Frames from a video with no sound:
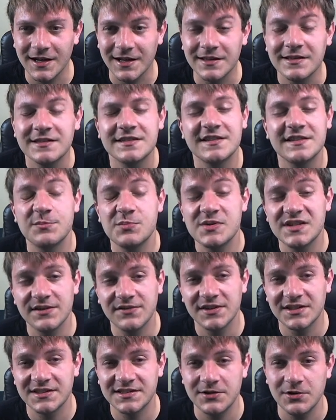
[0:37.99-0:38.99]
and this is
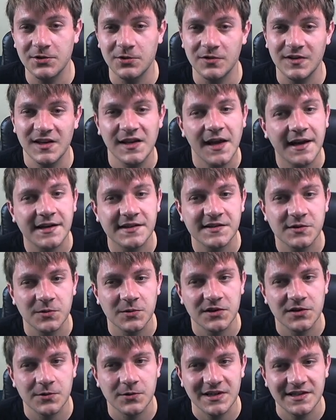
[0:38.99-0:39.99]
specific to the X
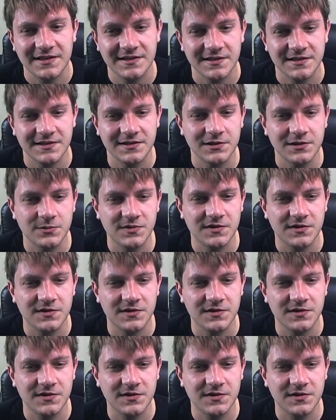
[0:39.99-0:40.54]
windowing system,